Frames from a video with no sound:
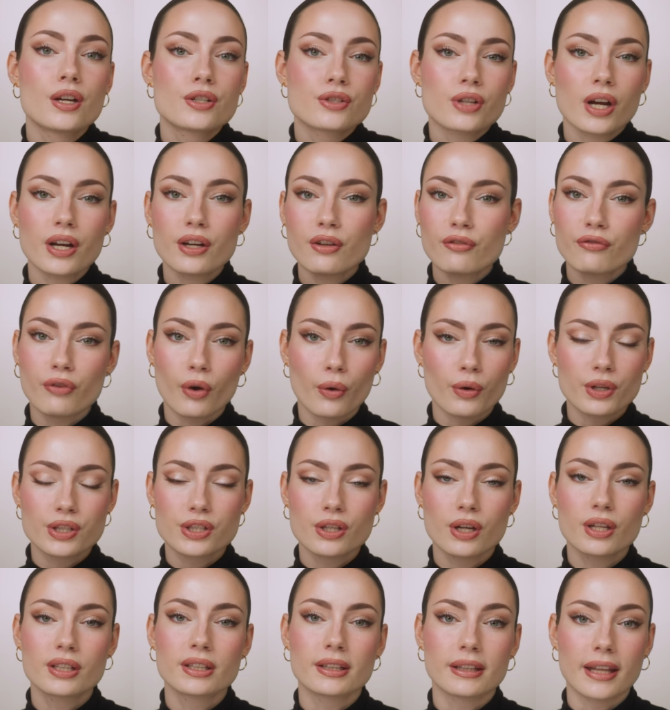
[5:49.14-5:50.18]
trying to focus
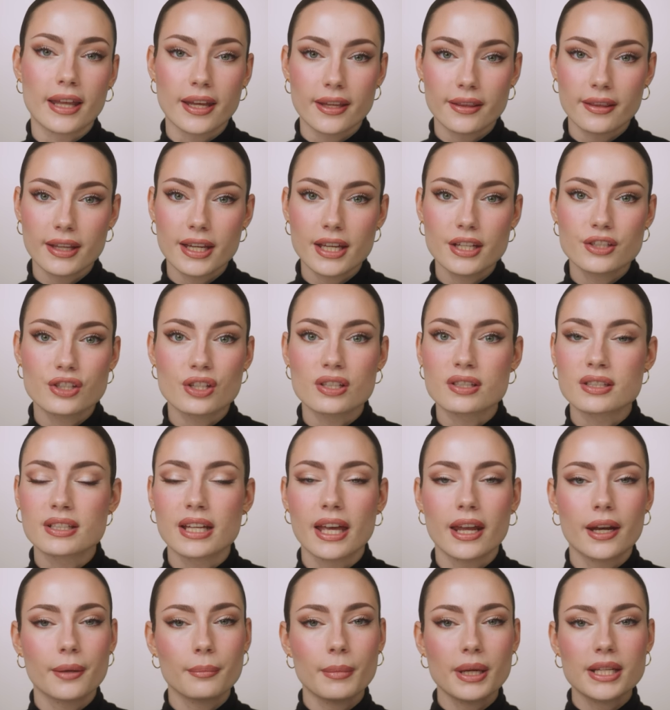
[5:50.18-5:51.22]
on lately, just
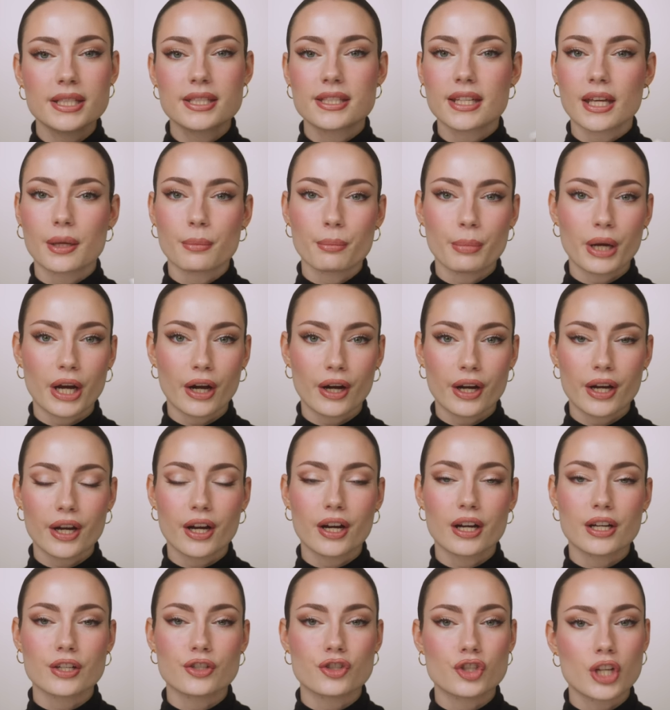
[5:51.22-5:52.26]
getting my skin
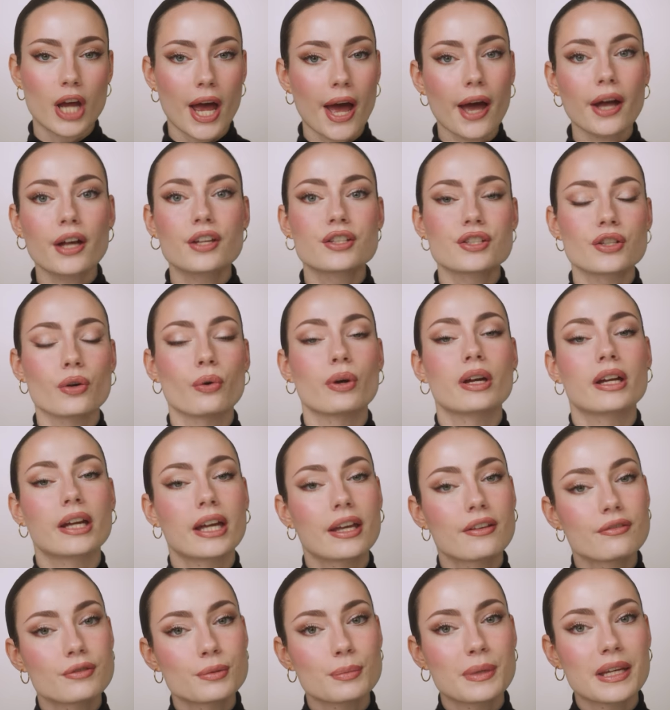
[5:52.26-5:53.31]
barrier in check. So it
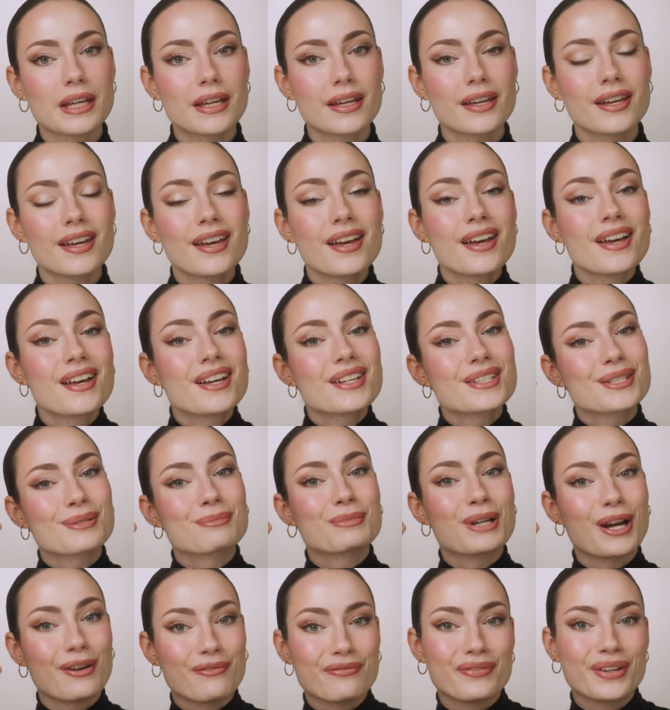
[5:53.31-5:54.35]
gives me some
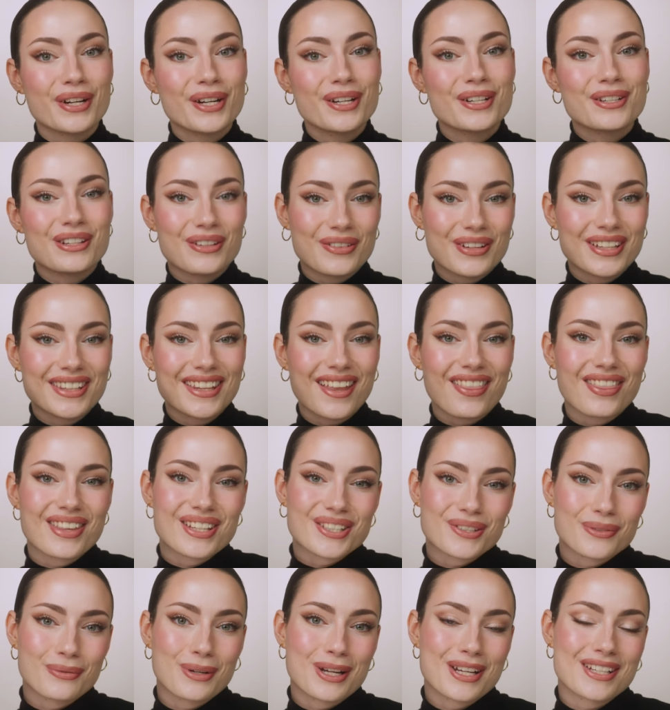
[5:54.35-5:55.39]
comfort knowing that
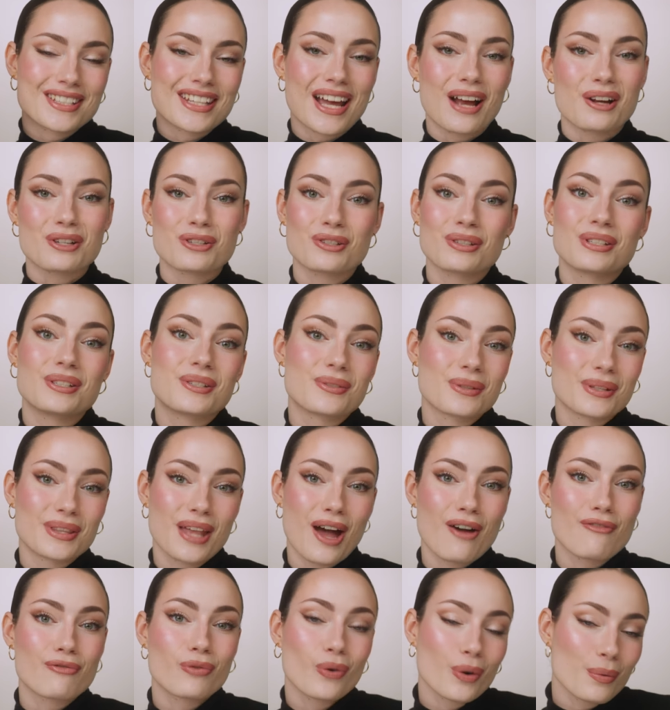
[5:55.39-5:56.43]
this one is actually doing
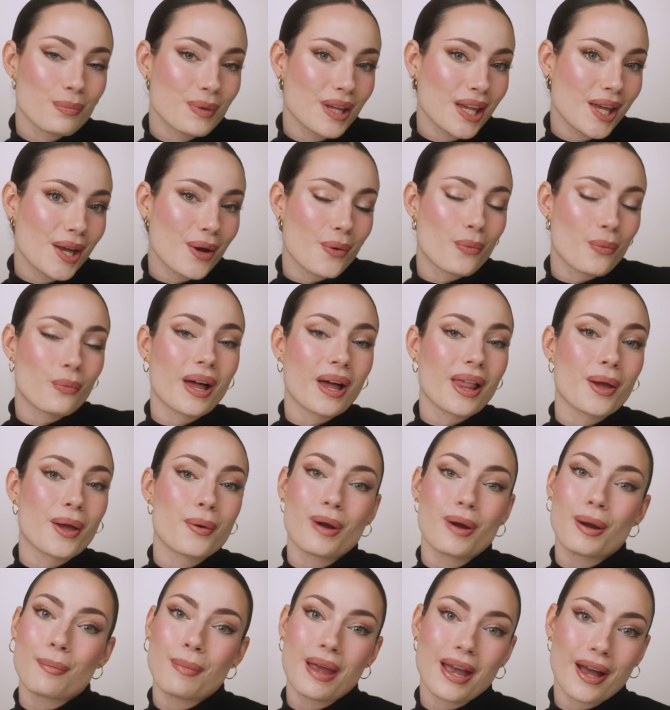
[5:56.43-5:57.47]
that for me while I
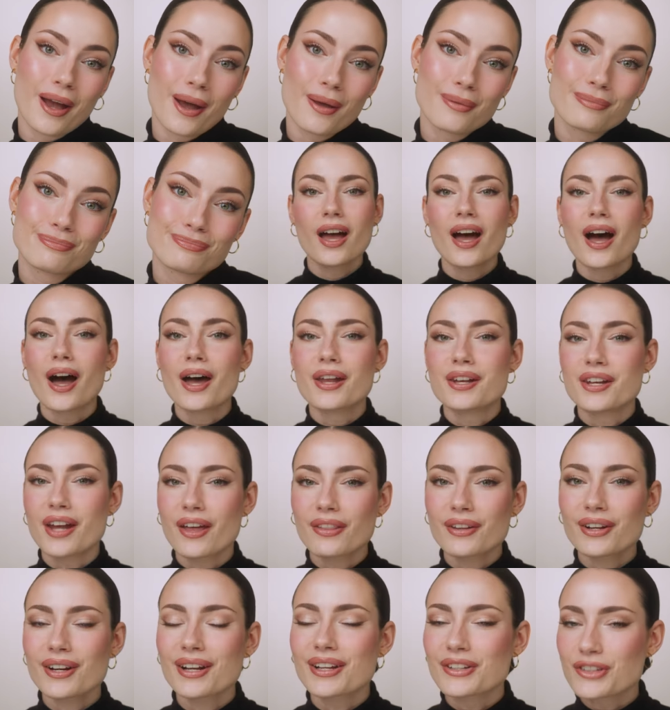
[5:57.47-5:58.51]
wear makeup.
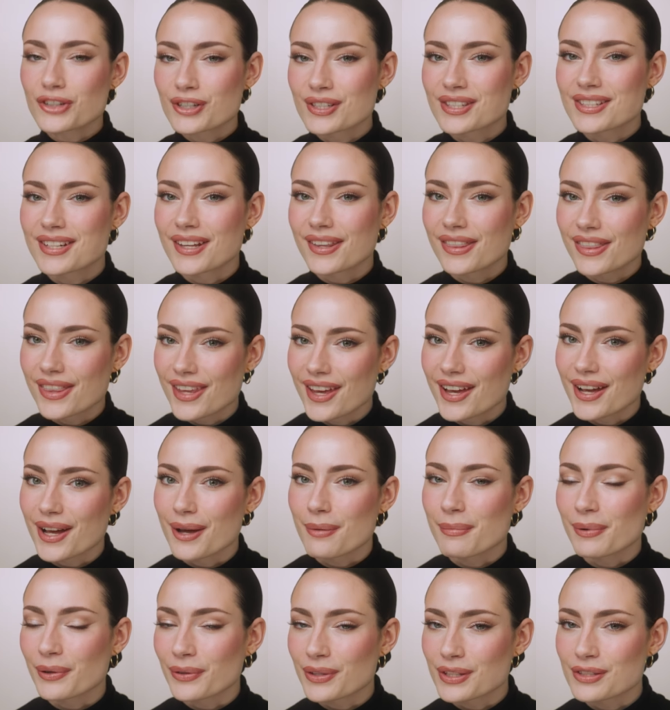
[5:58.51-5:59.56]
Another interesting thing
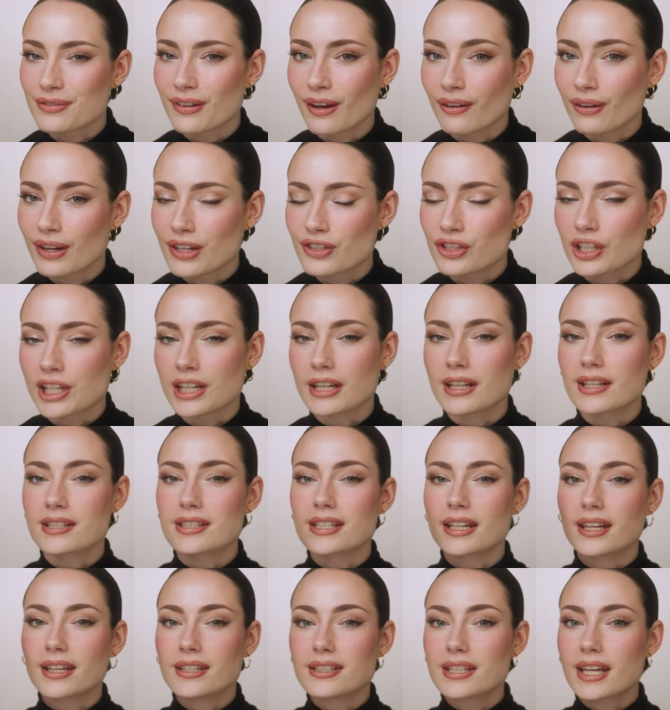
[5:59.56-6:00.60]
about this foundation is
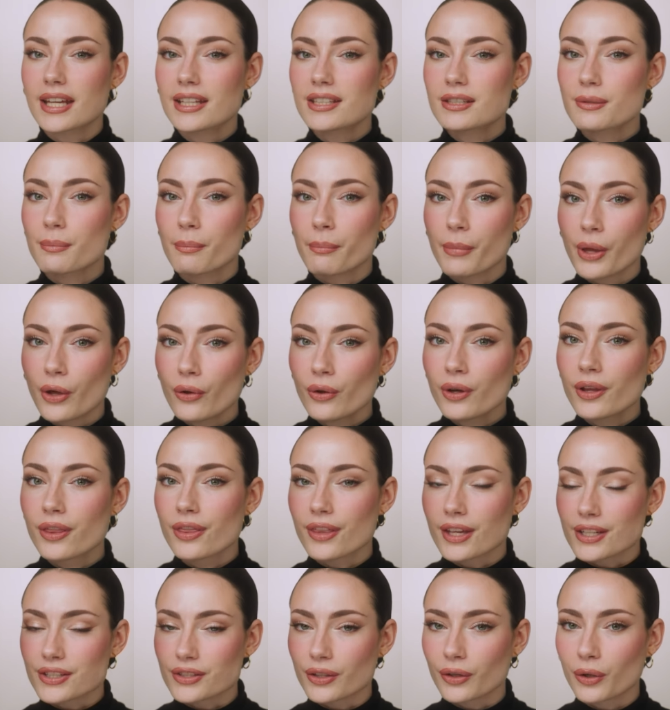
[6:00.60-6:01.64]
it contains milk
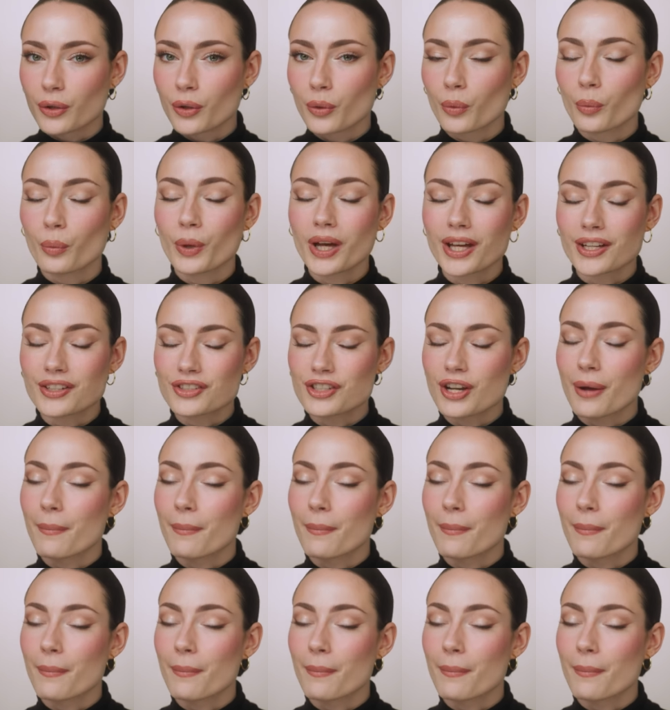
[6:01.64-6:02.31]
thistle, which